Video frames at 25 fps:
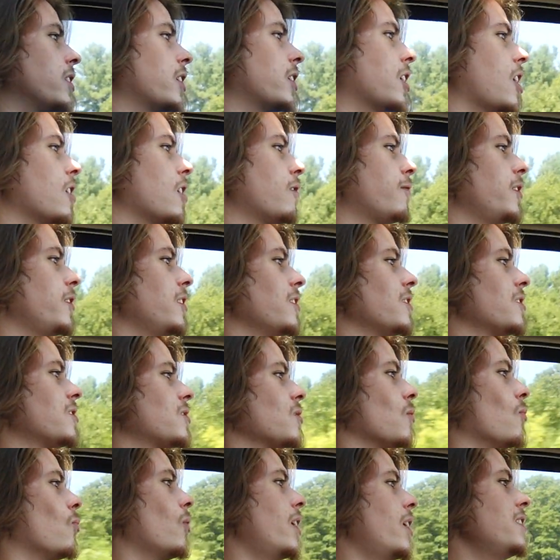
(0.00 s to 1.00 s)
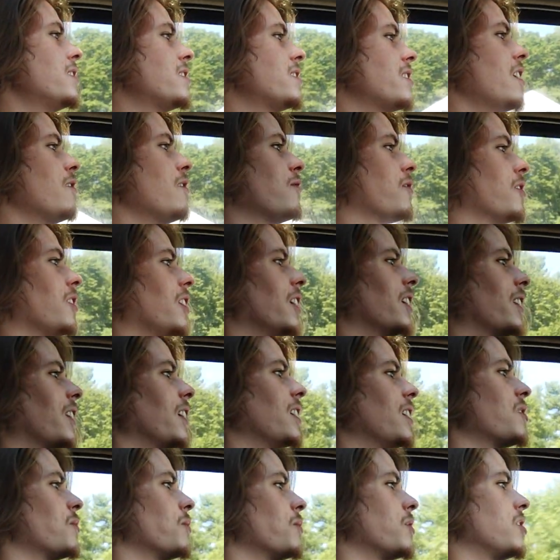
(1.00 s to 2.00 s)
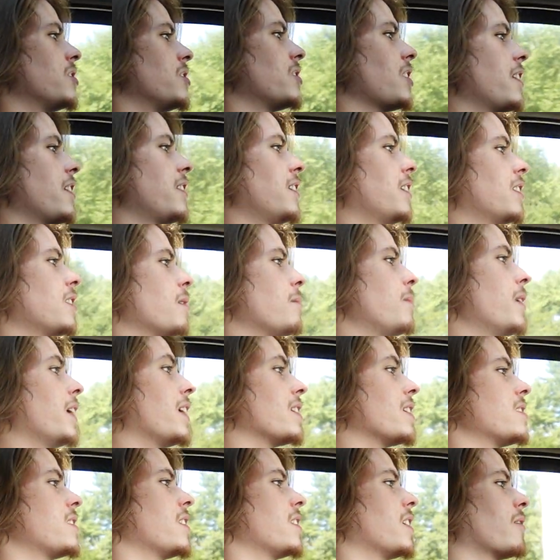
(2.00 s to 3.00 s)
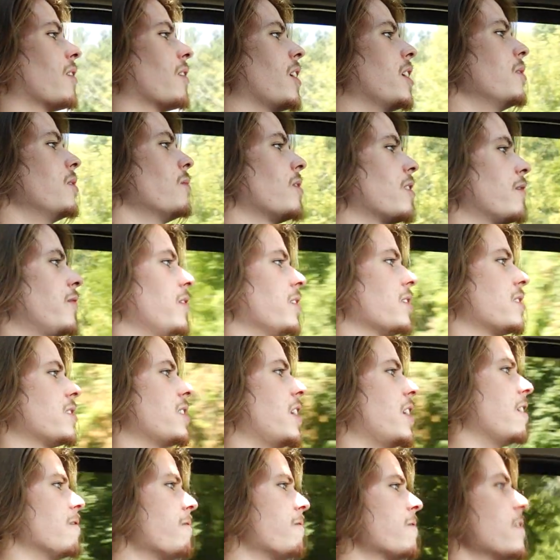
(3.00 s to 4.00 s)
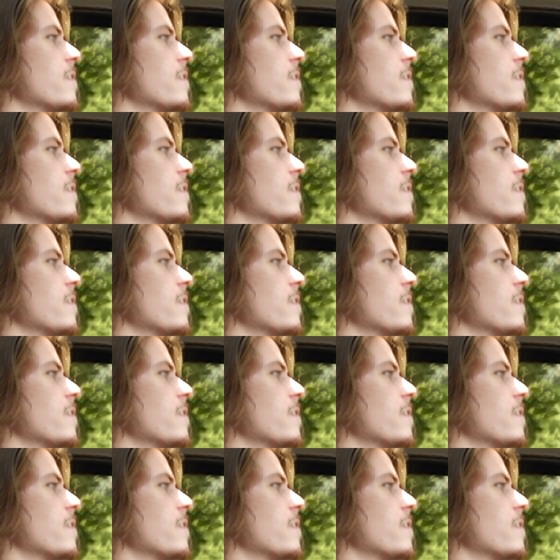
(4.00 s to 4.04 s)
The car feels way safer like this, which is, I think, the biggest thing, right? You want to feel safe,